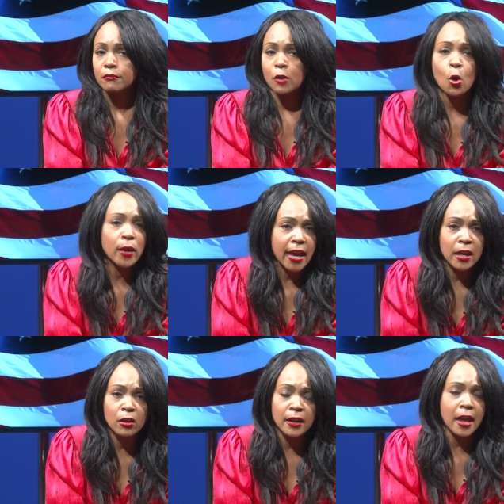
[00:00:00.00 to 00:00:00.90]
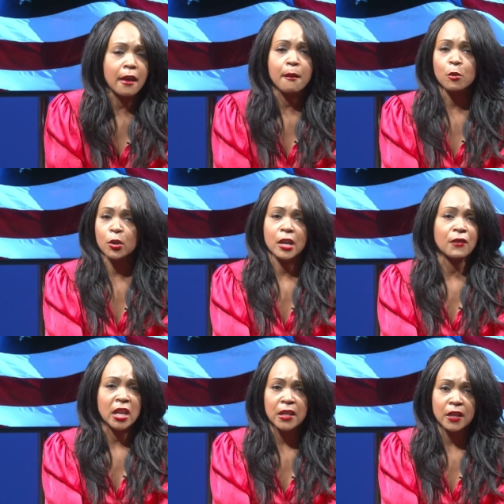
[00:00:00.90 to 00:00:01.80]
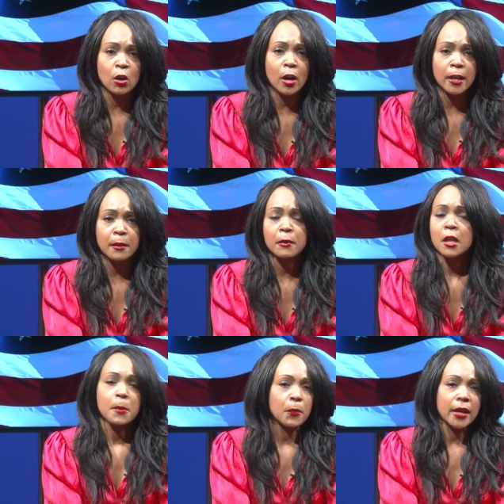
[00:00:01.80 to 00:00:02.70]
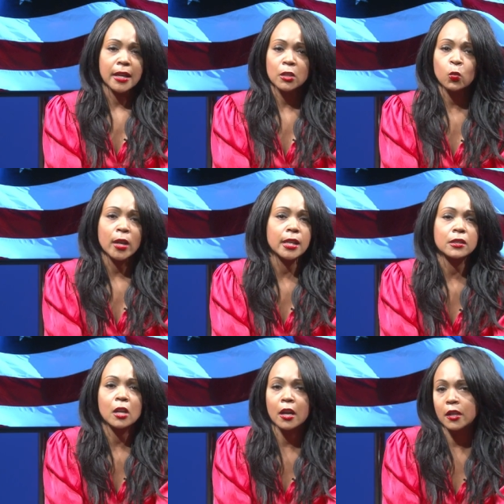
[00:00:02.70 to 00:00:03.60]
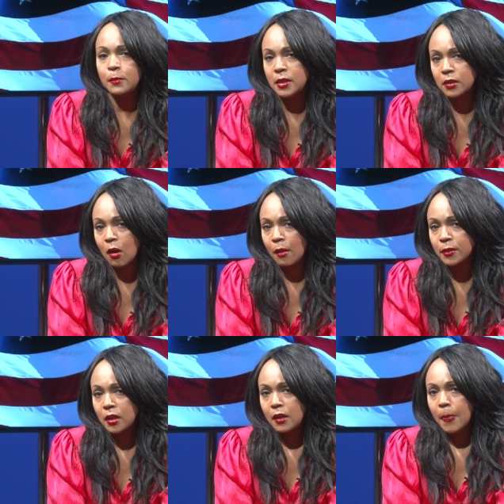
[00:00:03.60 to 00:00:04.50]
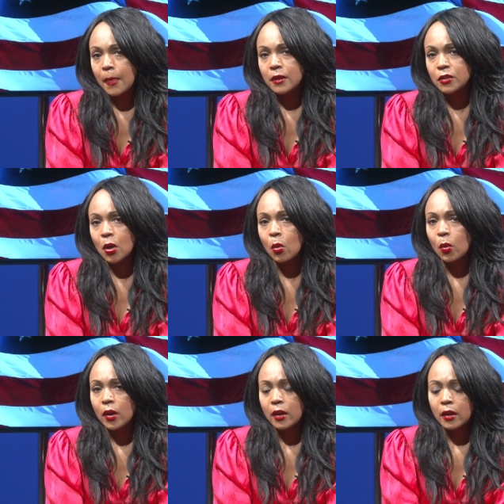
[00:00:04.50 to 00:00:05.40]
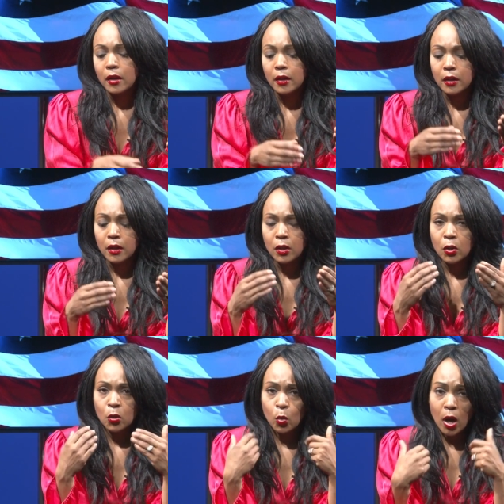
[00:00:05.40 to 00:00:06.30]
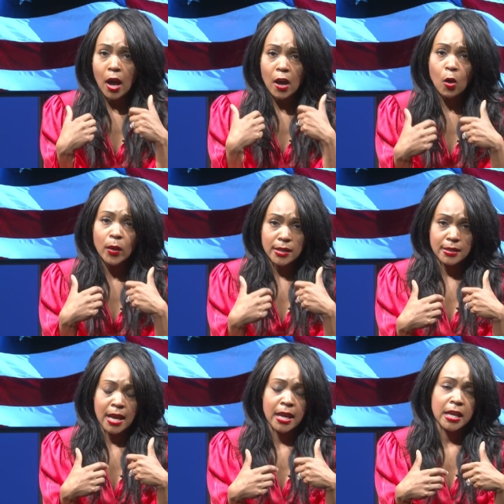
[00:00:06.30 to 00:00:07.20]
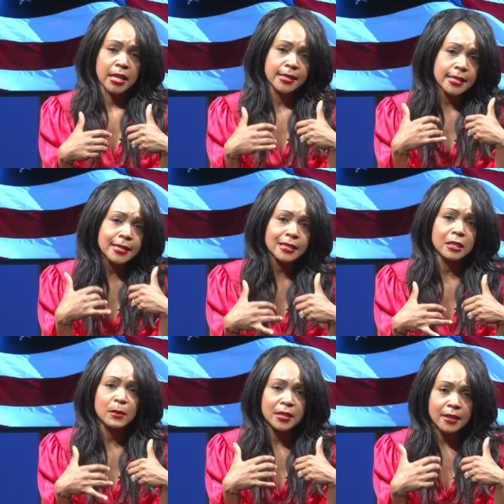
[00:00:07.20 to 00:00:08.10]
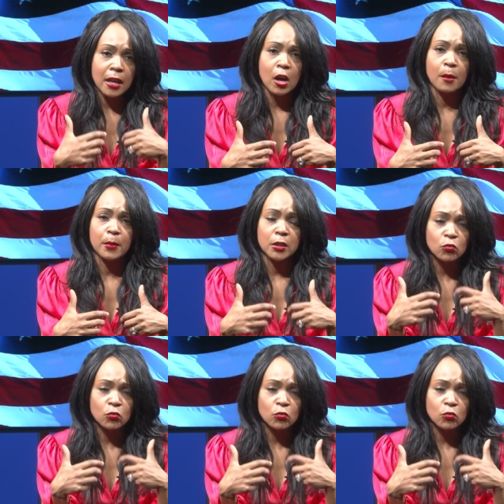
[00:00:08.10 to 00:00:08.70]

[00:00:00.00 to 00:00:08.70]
cocaine on him or could have anything on him, but guess what? He's not going to be stopped. So what I always say is this system is set up, it's